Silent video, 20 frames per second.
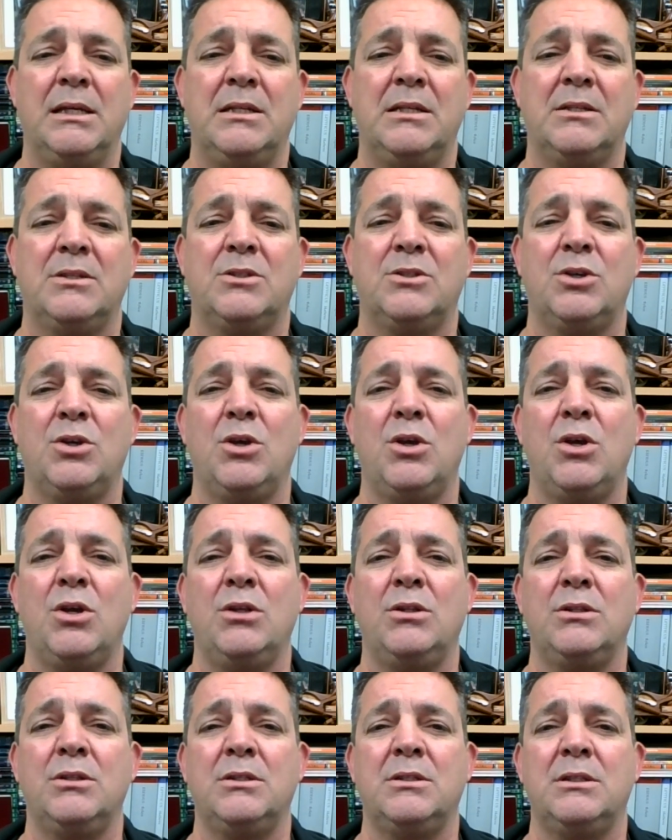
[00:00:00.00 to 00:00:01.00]
just
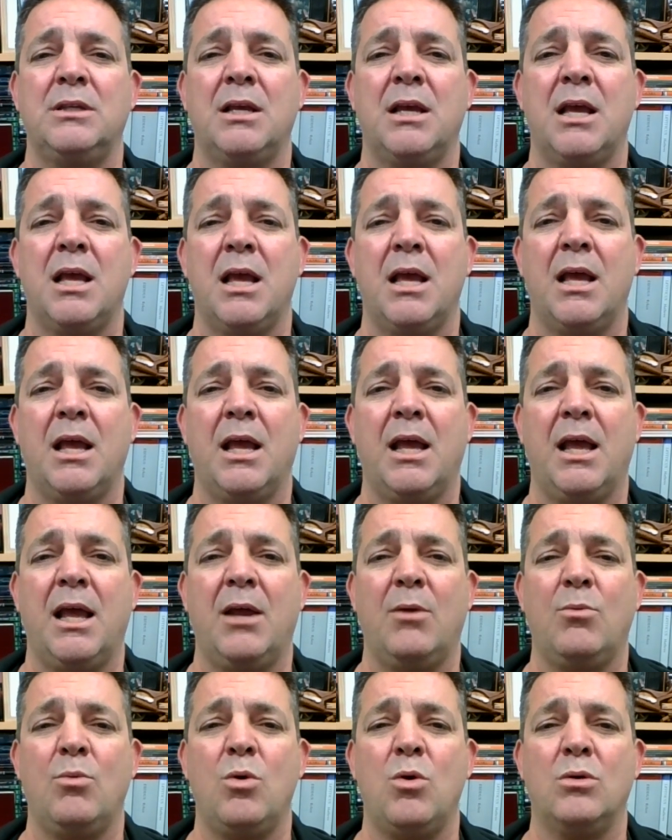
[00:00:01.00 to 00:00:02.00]
turns
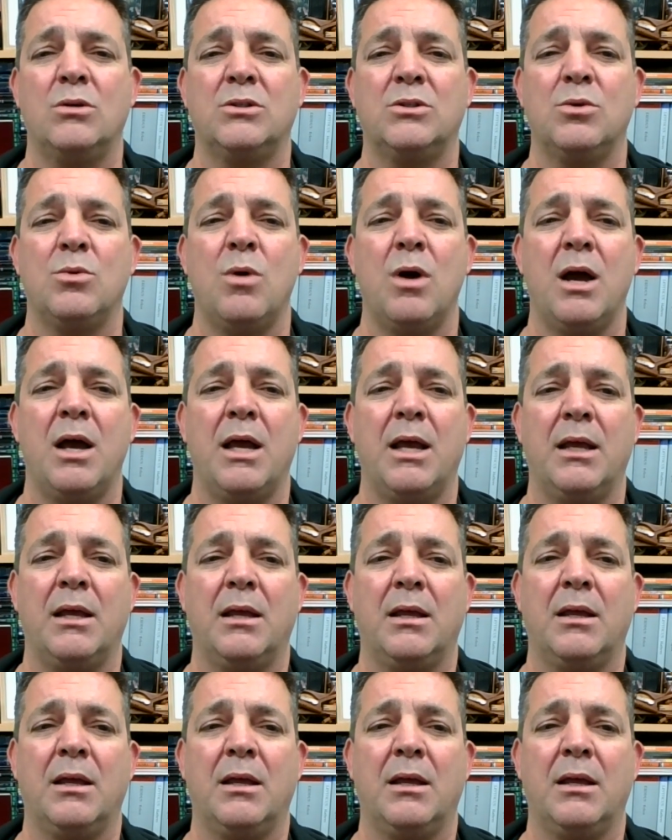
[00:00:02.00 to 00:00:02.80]
and walks away.